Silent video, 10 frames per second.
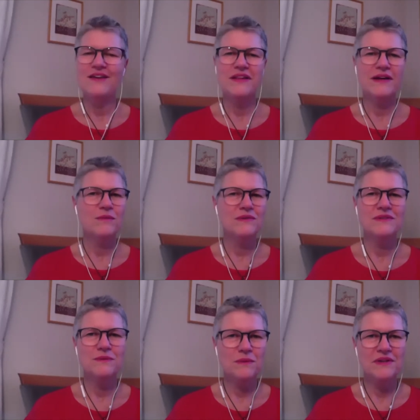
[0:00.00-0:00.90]
That was a
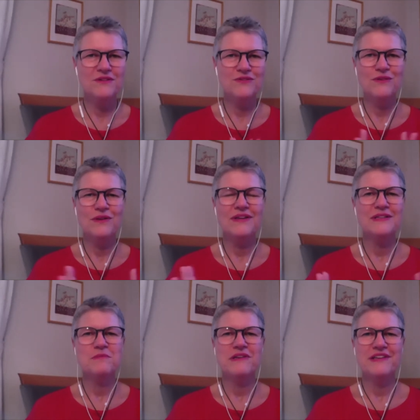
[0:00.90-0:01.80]
wonderful
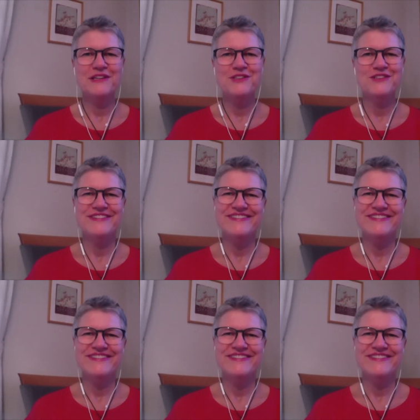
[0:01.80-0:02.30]
explanation.